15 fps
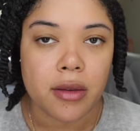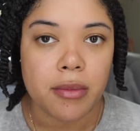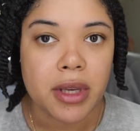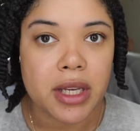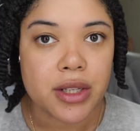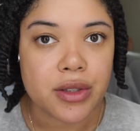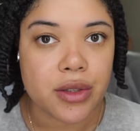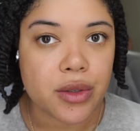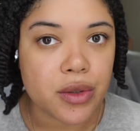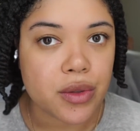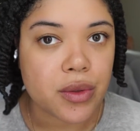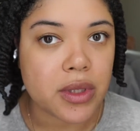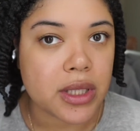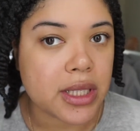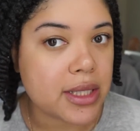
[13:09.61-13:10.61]
because
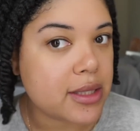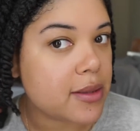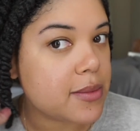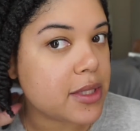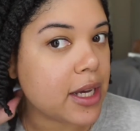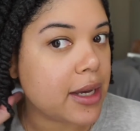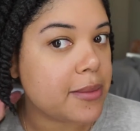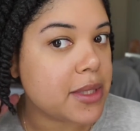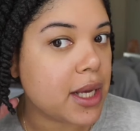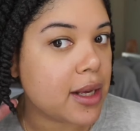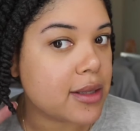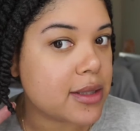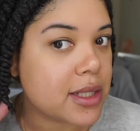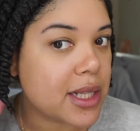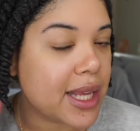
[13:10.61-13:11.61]
usually sometimes
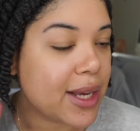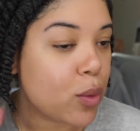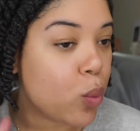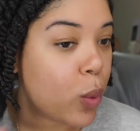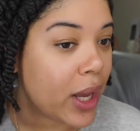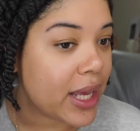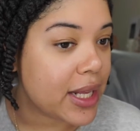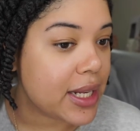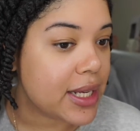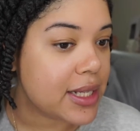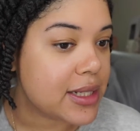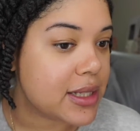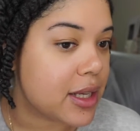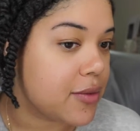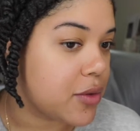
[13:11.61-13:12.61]
I'll see like
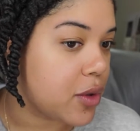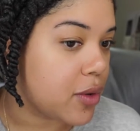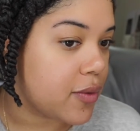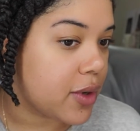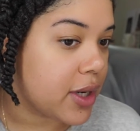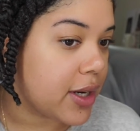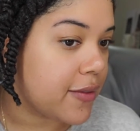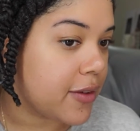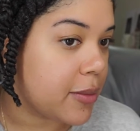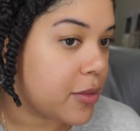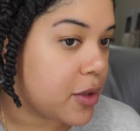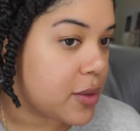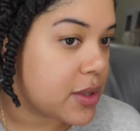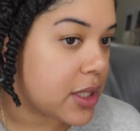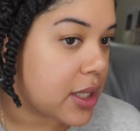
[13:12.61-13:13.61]
whiteness left over if I'm
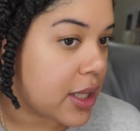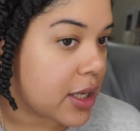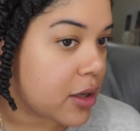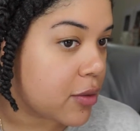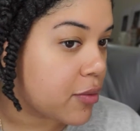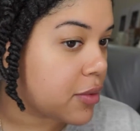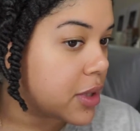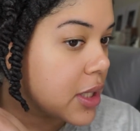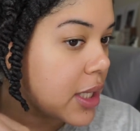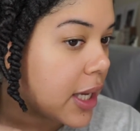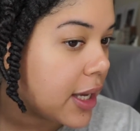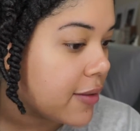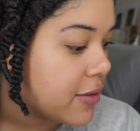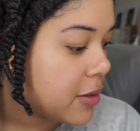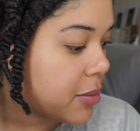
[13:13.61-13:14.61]
using like a really
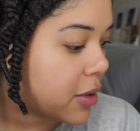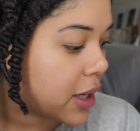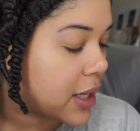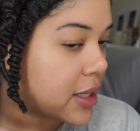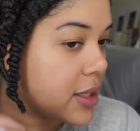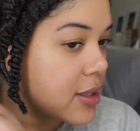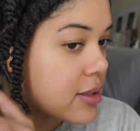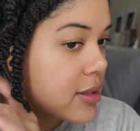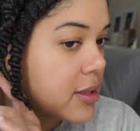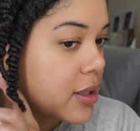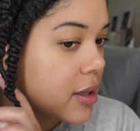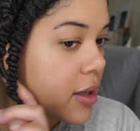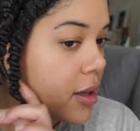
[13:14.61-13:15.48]
heavy product.